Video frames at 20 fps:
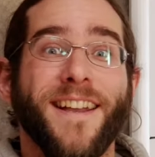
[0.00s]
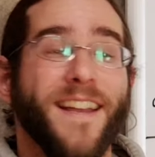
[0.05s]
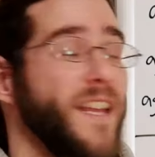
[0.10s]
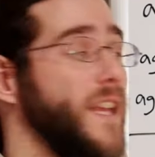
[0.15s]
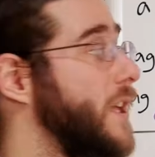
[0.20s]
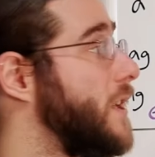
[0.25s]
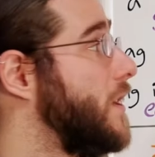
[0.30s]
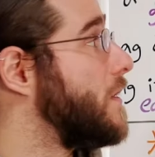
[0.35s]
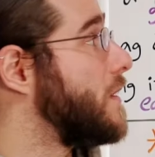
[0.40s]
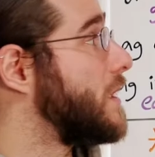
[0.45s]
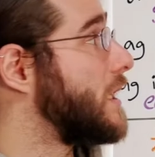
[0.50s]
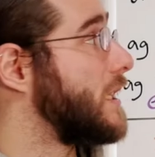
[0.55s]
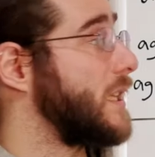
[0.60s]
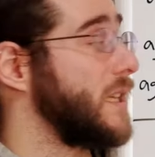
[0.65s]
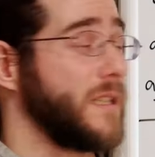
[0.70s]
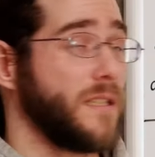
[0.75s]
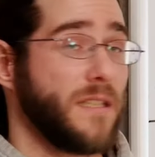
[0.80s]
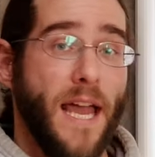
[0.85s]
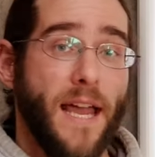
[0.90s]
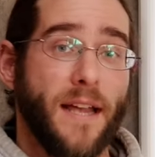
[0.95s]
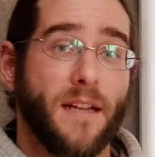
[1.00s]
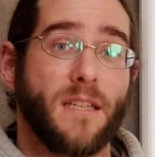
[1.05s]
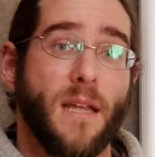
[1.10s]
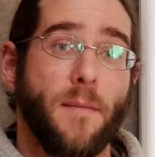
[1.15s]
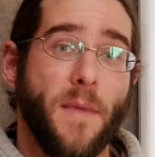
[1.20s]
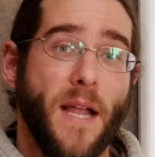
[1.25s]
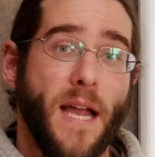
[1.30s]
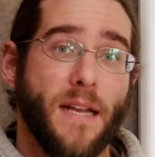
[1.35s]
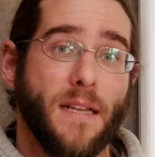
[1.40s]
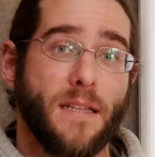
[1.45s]
It uses the exact
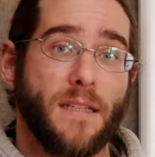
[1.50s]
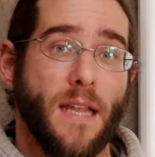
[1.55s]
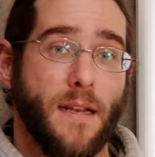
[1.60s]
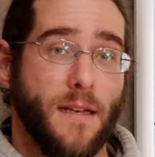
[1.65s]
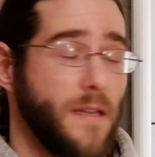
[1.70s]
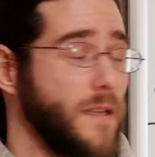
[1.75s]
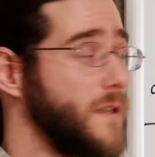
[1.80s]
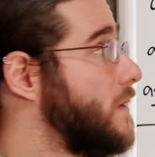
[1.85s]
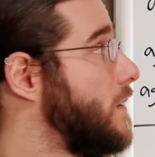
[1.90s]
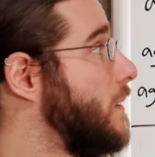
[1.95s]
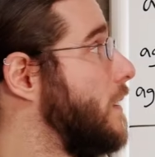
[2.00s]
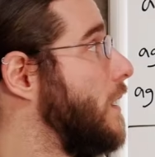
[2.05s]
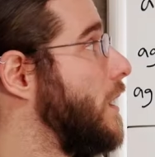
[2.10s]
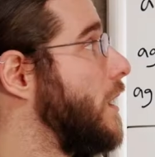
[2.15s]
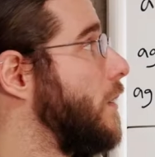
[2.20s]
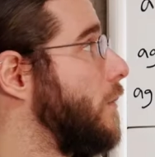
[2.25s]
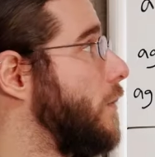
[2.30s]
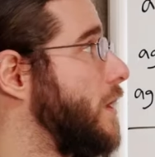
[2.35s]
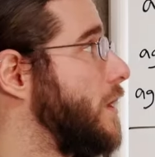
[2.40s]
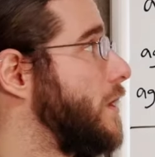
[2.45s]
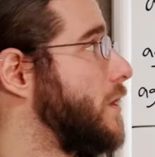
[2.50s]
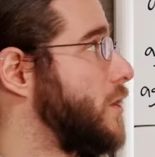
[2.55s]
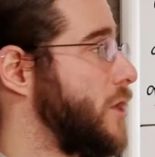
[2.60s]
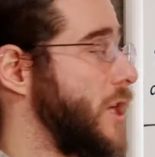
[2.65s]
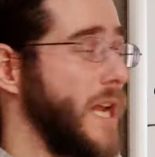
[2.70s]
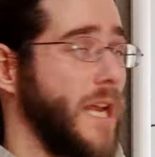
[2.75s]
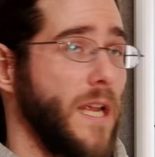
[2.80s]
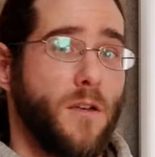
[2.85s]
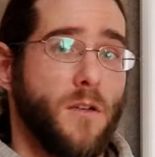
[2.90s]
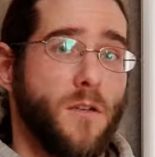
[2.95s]
same kind of sentence. We just
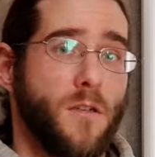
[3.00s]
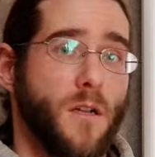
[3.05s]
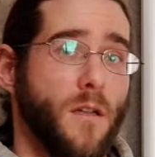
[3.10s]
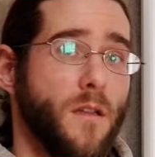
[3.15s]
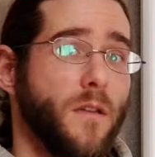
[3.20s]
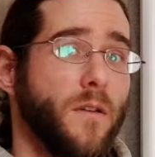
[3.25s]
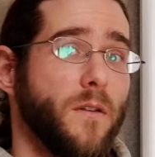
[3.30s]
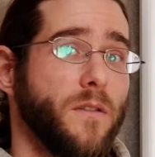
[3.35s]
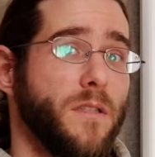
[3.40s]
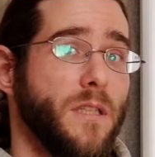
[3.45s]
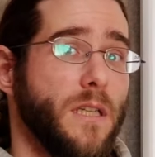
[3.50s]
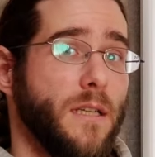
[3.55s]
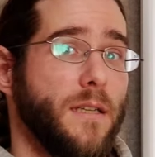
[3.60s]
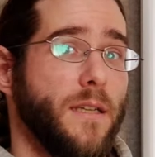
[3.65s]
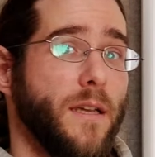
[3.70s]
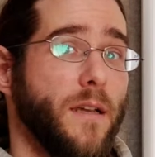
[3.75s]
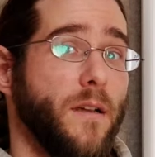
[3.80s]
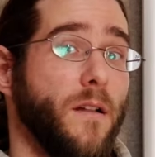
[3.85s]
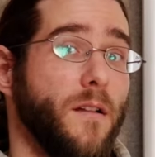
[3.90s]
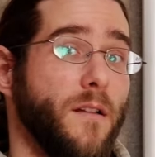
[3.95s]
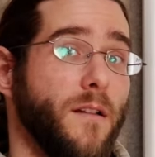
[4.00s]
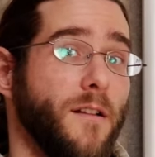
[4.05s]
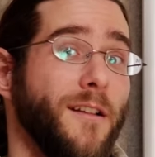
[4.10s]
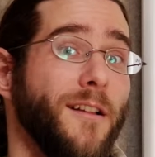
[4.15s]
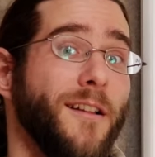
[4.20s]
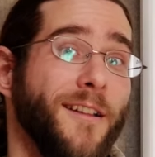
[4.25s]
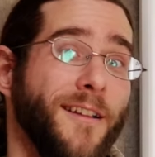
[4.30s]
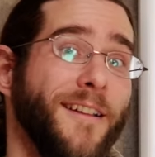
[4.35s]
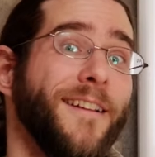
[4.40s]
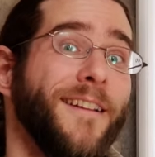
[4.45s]
change a little detail.
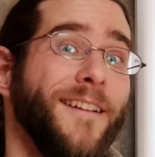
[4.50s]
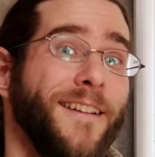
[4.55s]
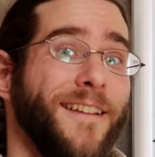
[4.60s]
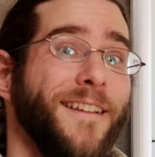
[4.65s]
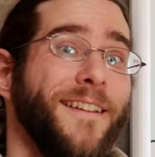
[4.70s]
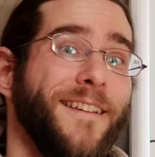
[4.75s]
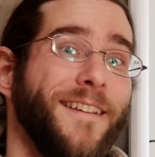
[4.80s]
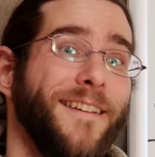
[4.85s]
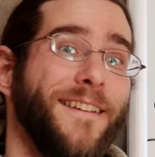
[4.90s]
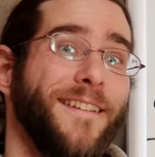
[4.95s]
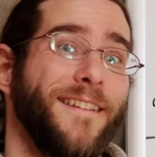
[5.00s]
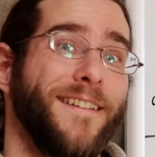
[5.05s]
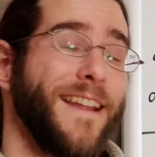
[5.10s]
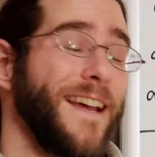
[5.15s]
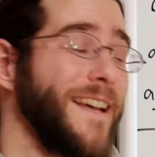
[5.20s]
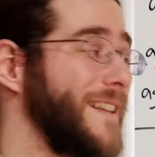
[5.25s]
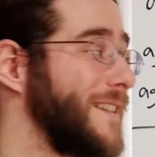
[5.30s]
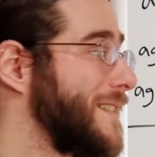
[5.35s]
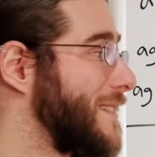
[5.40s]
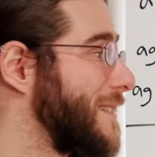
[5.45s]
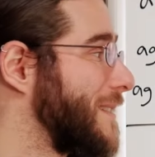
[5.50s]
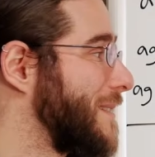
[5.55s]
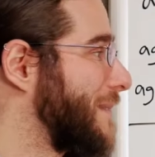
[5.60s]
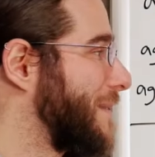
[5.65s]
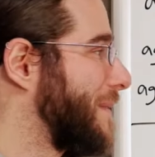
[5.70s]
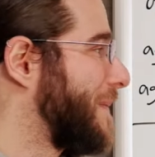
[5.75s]
Nice.